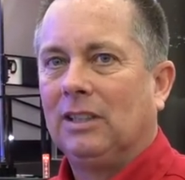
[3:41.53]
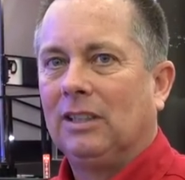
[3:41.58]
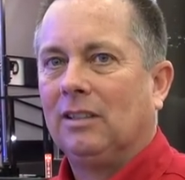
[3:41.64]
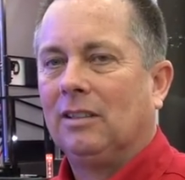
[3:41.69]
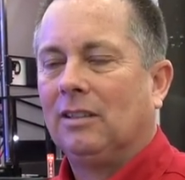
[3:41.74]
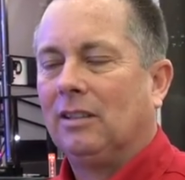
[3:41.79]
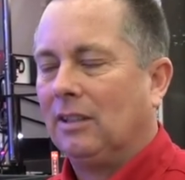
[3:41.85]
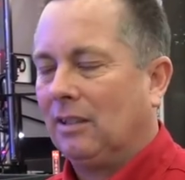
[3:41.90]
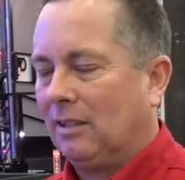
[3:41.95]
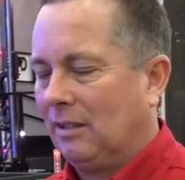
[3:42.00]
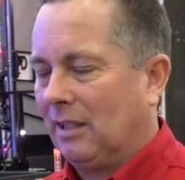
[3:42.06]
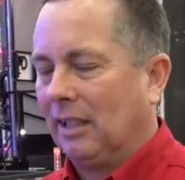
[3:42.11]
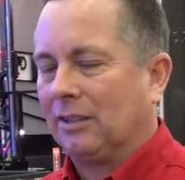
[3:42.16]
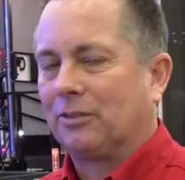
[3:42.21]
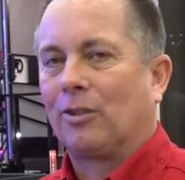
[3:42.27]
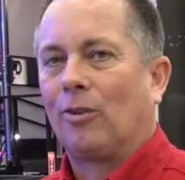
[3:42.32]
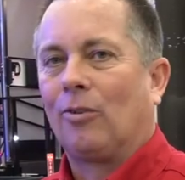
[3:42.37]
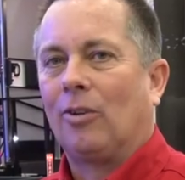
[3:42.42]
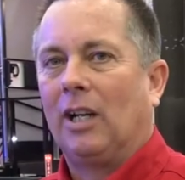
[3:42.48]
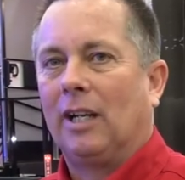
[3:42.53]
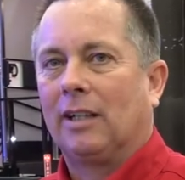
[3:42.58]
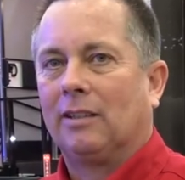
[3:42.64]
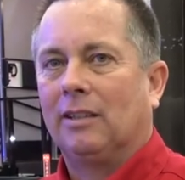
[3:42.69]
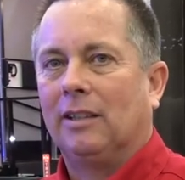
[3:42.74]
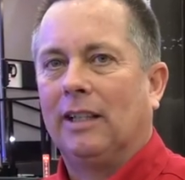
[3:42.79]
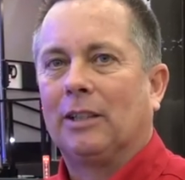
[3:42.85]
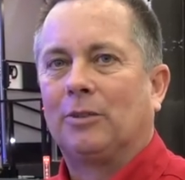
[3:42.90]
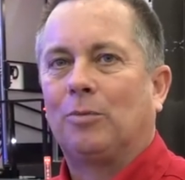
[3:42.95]
Like, they just... That's correct,
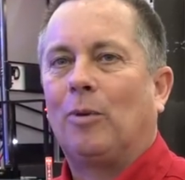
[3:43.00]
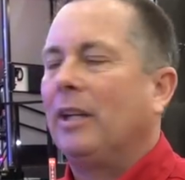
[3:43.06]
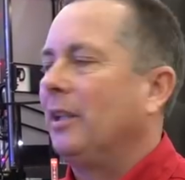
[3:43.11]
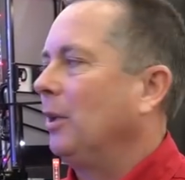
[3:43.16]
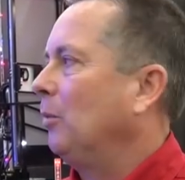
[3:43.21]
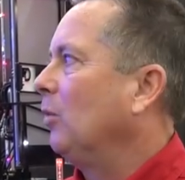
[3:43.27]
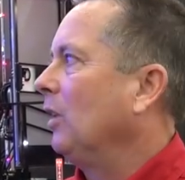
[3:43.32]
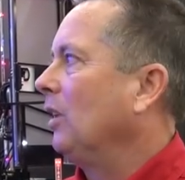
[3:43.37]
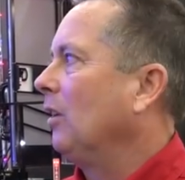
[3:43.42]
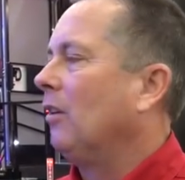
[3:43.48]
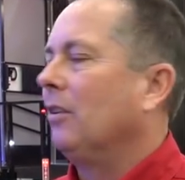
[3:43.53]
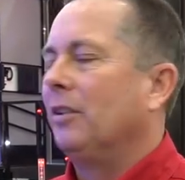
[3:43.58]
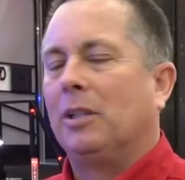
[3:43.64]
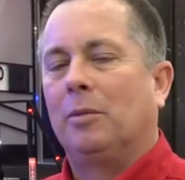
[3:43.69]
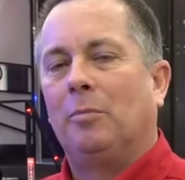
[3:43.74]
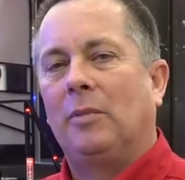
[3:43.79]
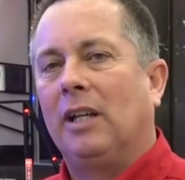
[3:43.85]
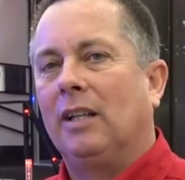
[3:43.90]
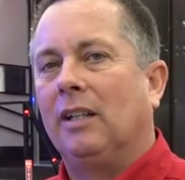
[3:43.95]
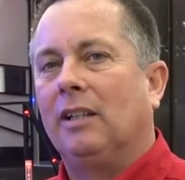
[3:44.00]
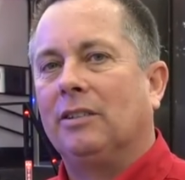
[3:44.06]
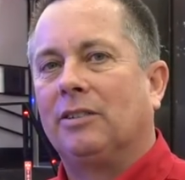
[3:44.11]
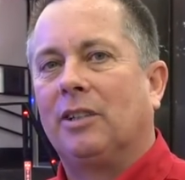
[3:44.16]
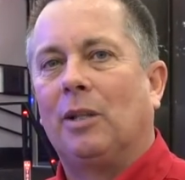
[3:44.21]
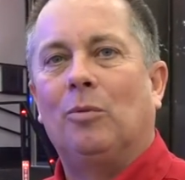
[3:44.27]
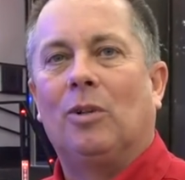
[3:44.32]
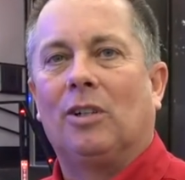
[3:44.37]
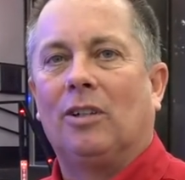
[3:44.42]
and that's why they want all the amenities.
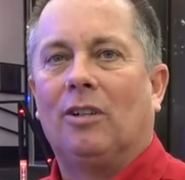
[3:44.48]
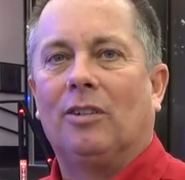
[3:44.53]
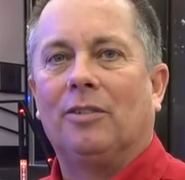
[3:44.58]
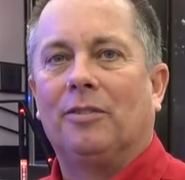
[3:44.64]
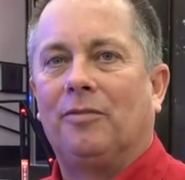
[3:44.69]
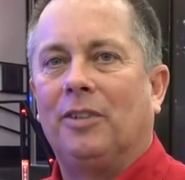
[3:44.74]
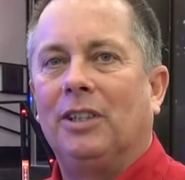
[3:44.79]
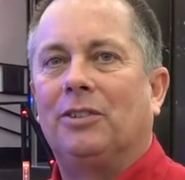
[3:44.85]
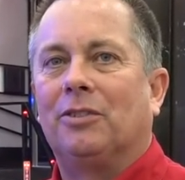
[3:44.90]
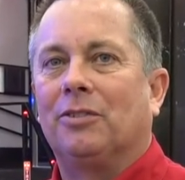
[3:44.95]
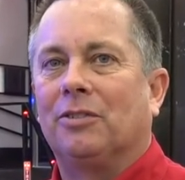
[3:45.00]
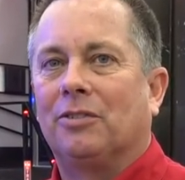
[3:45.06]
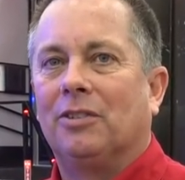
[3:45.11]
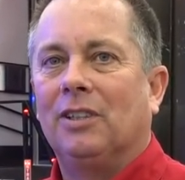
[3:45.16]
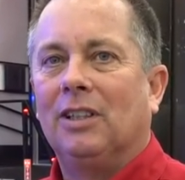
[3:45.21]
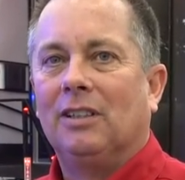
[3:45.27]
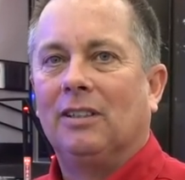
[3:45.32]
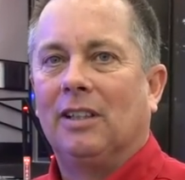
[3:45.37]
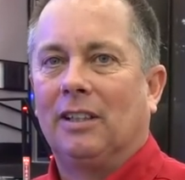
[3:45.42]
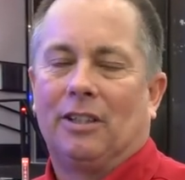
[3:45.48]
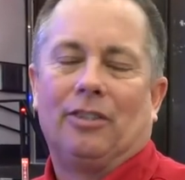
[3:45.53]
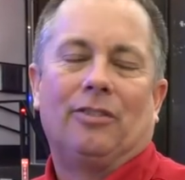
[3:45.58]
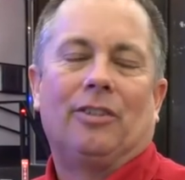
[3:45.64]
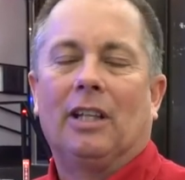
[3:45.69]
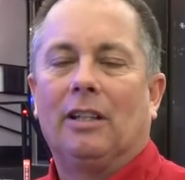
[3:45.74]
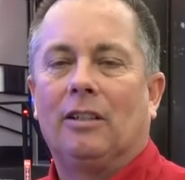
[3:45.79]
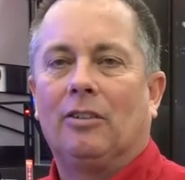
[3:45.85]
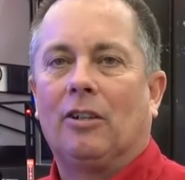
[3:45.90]
They want all the features that you
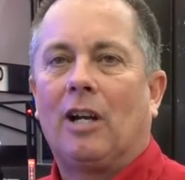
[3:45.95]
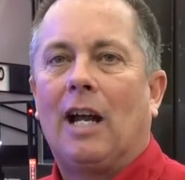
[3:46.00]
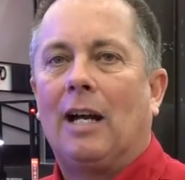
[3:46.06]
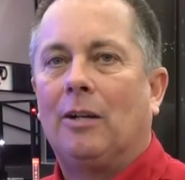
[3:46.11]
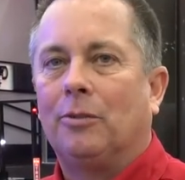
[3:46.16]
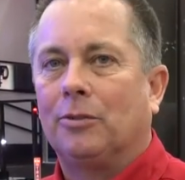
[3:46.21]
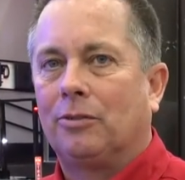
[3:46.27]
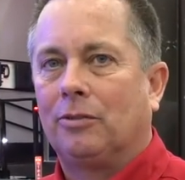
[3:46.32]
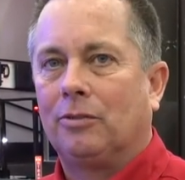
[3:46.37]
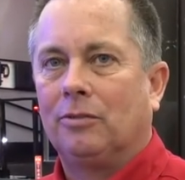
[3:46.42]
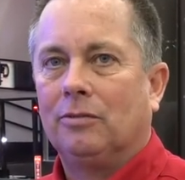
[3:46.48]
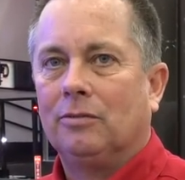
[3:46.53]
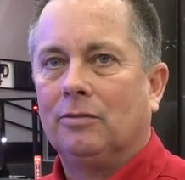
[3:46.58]
get in your house.